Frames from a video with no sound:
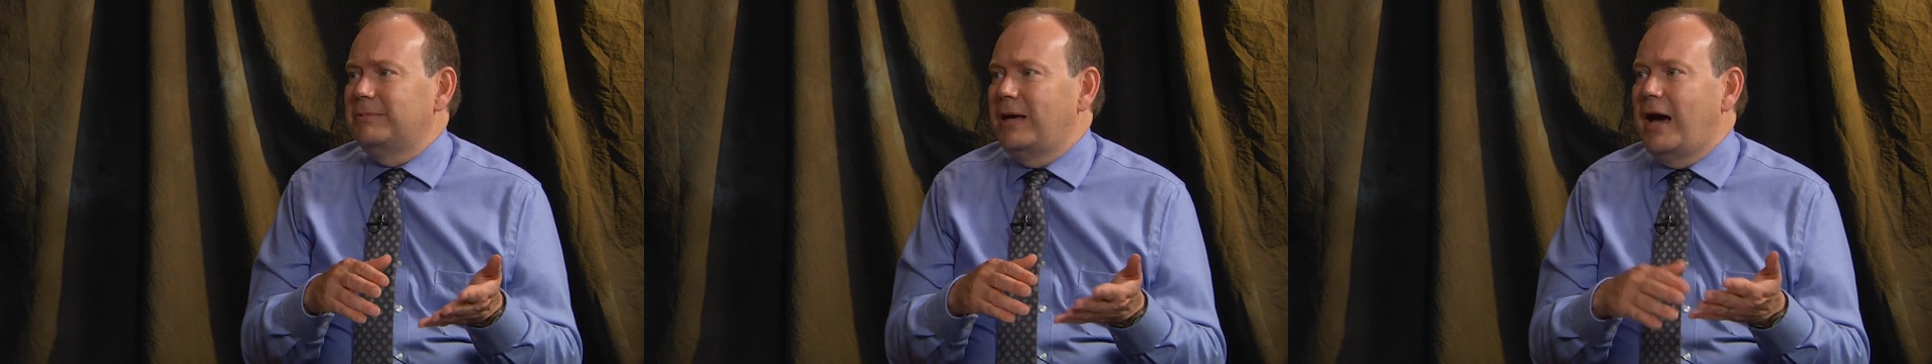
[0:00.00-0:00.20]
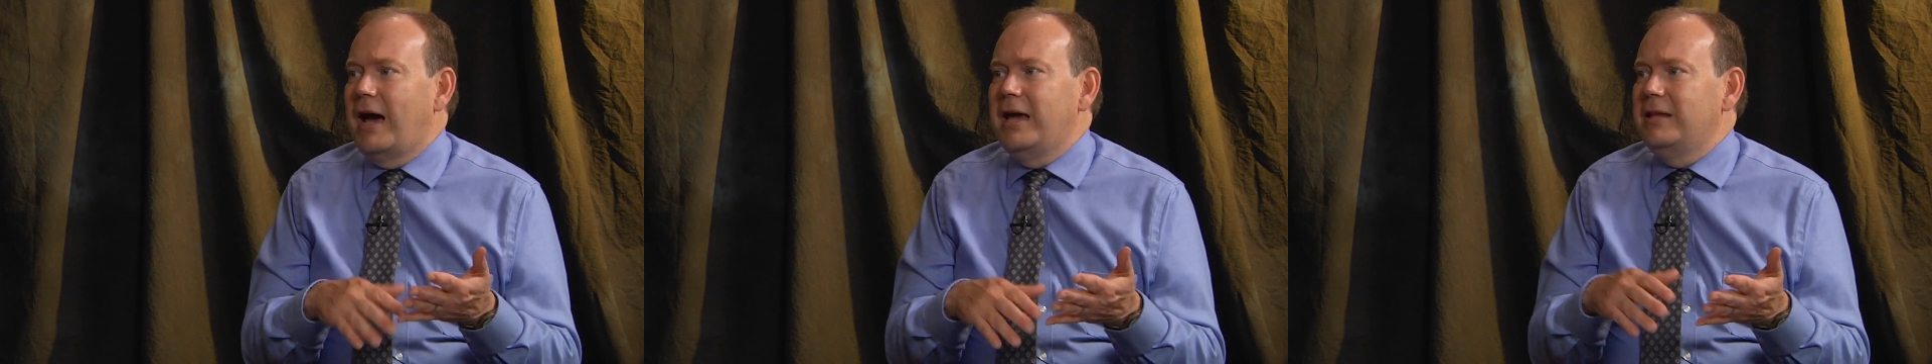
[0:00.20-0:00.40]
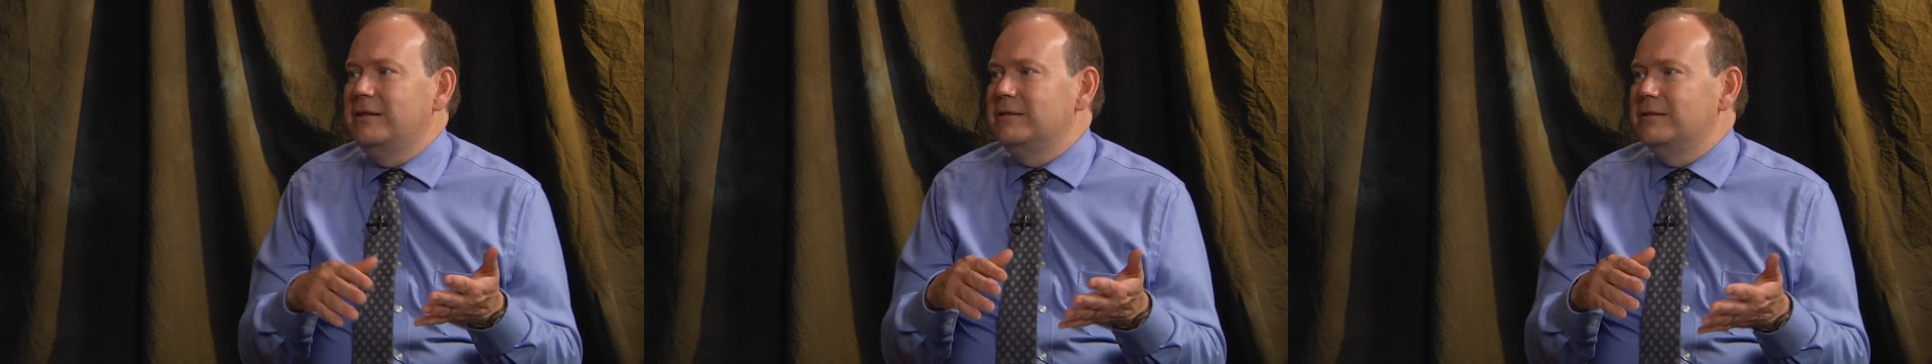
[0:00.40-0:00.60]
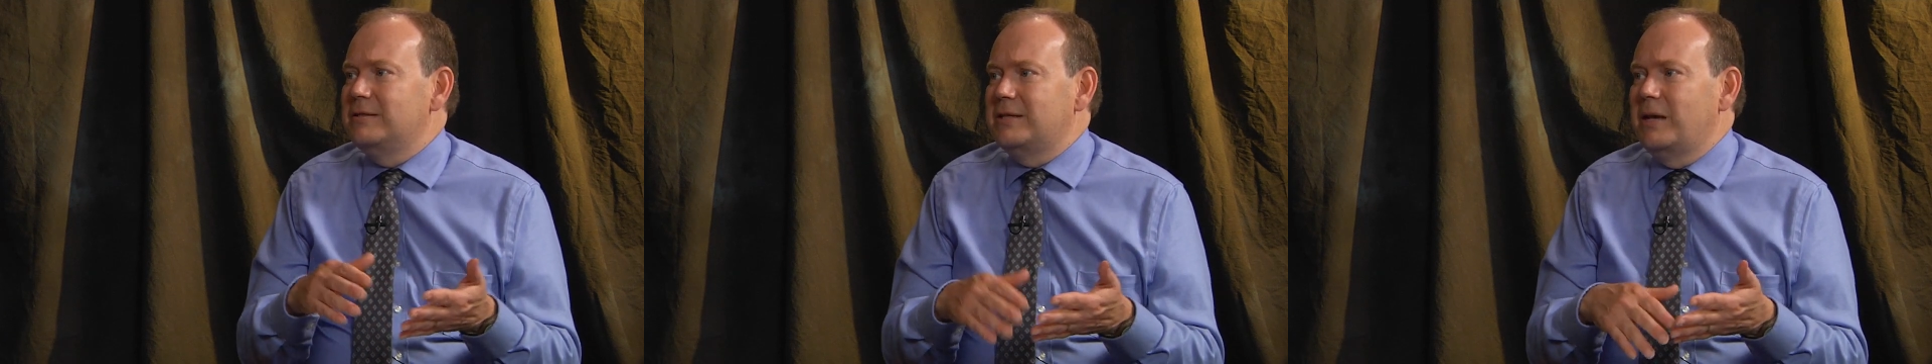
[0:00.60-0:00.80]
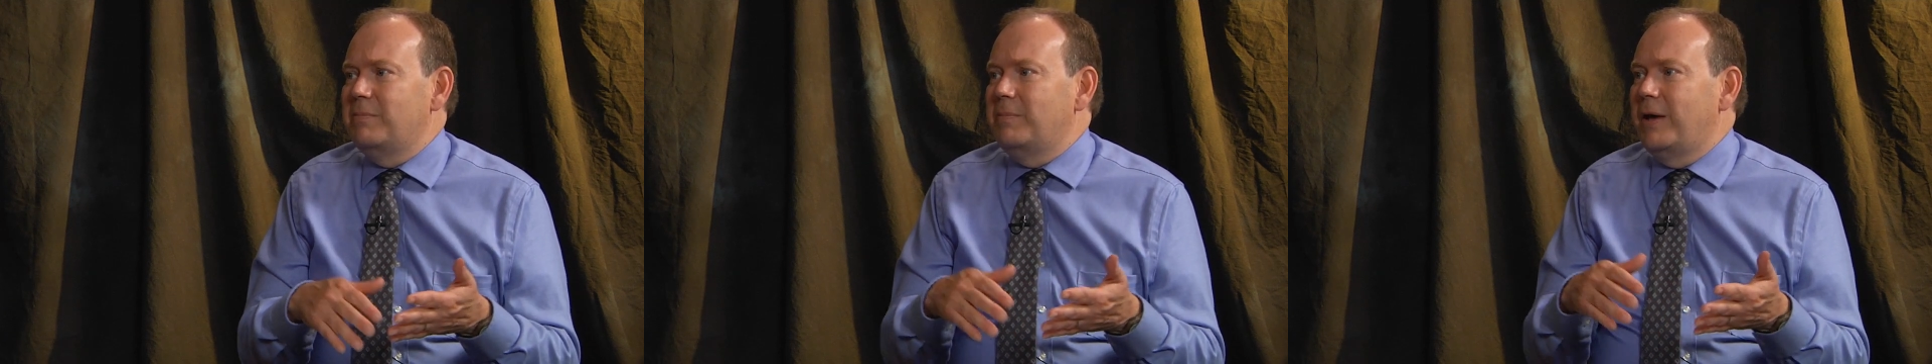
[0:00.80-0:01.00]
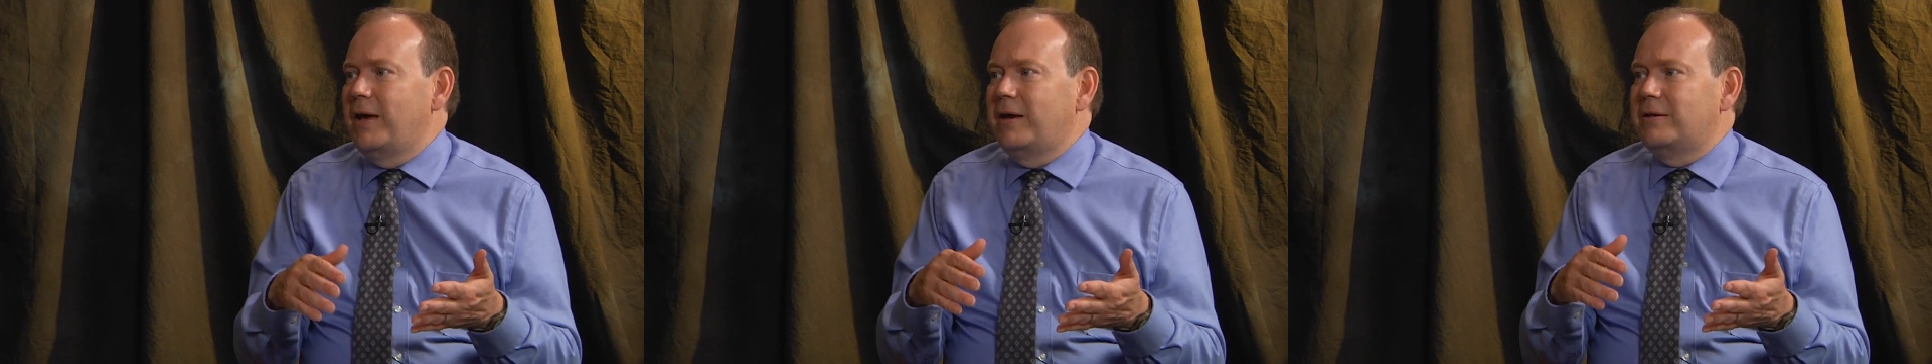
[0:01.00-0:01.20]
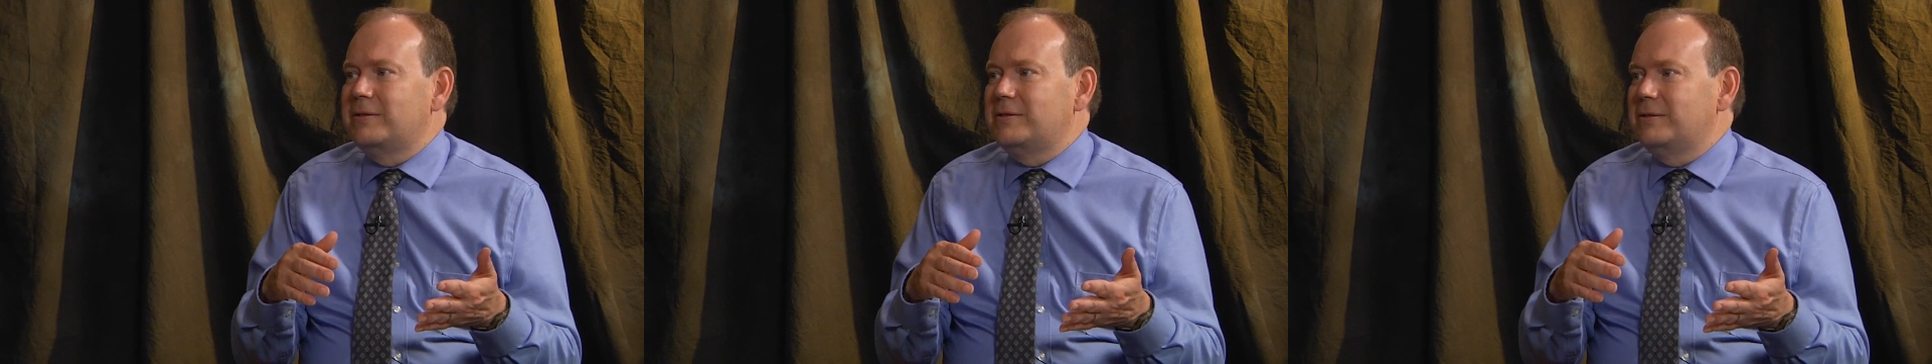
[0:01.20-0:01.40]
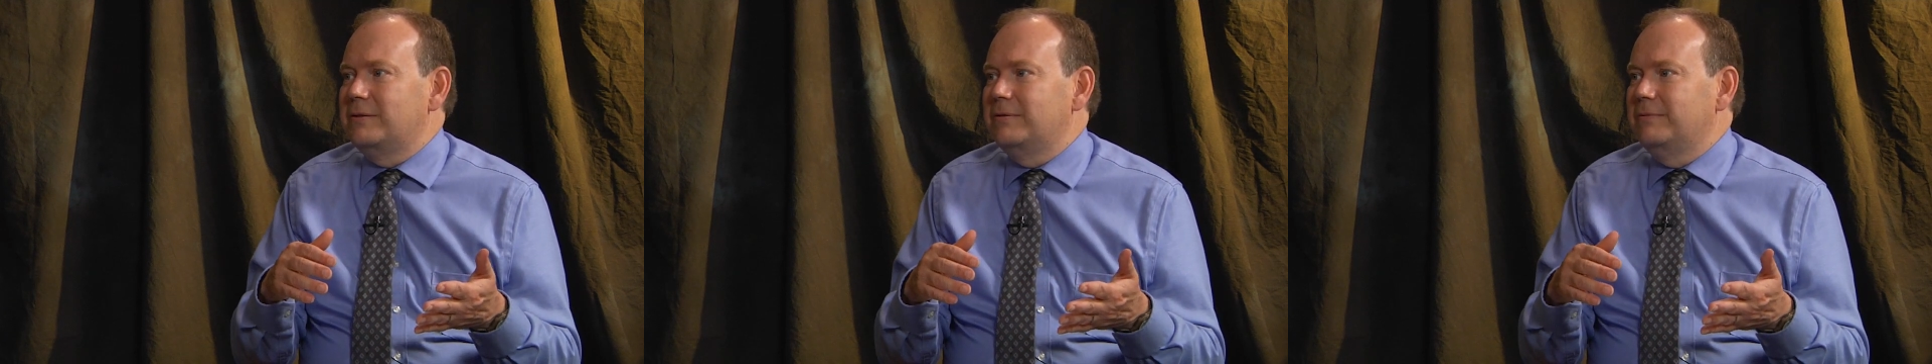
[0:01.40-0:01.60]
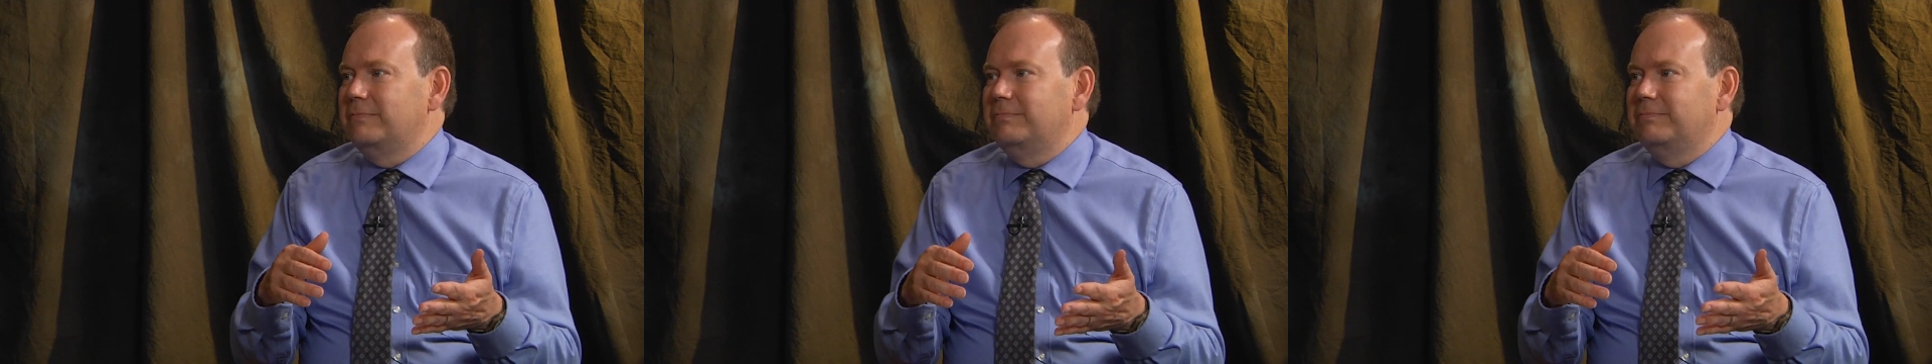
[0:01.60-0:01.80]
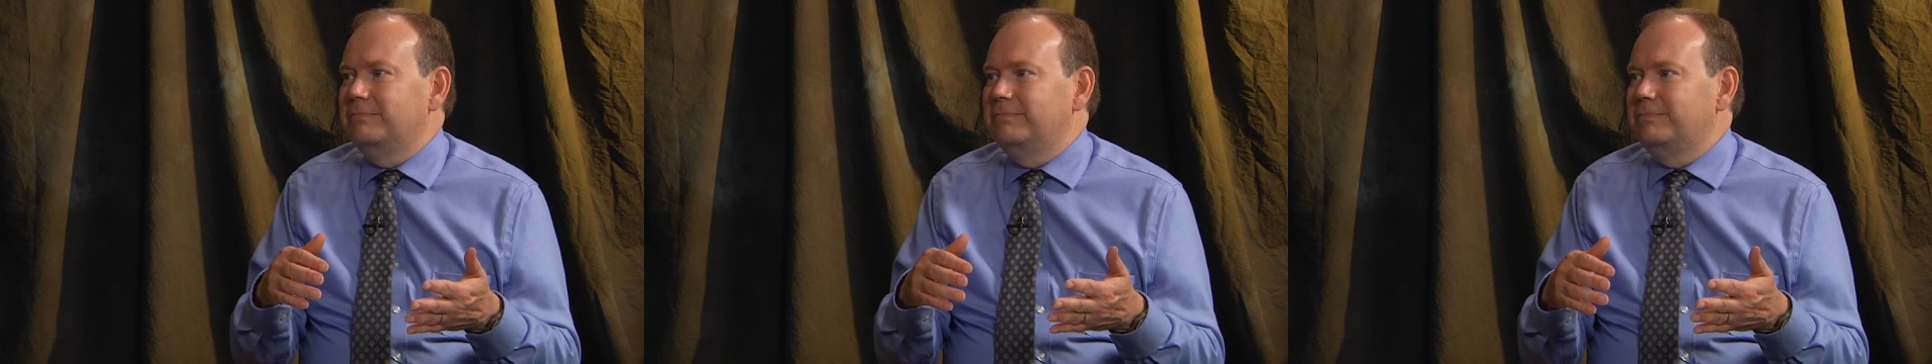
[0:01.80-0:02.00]
height and setbacks
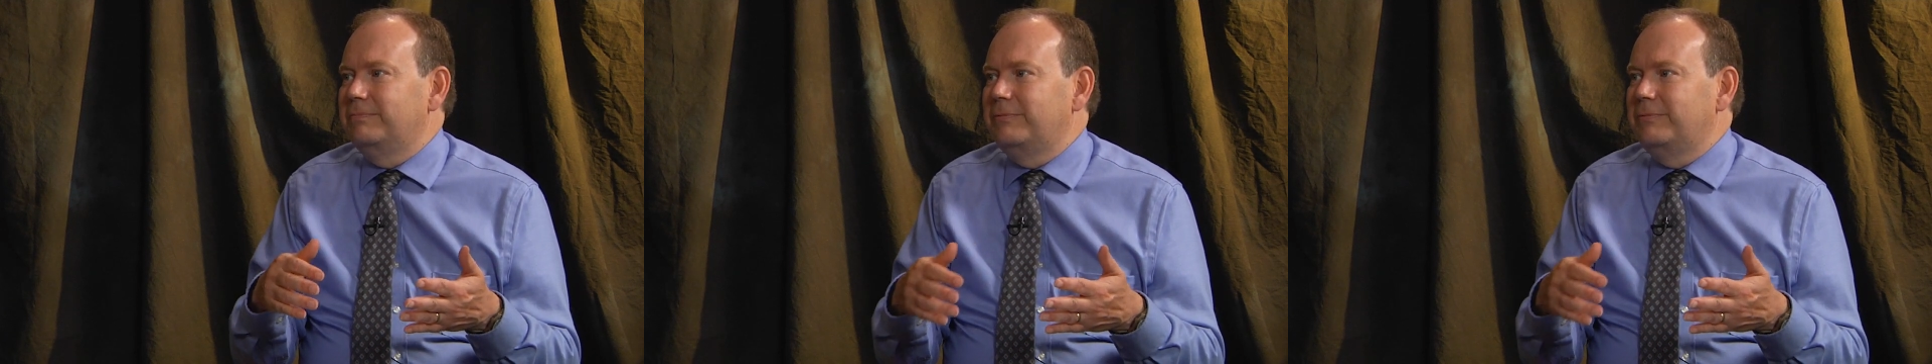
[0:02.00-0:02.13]
and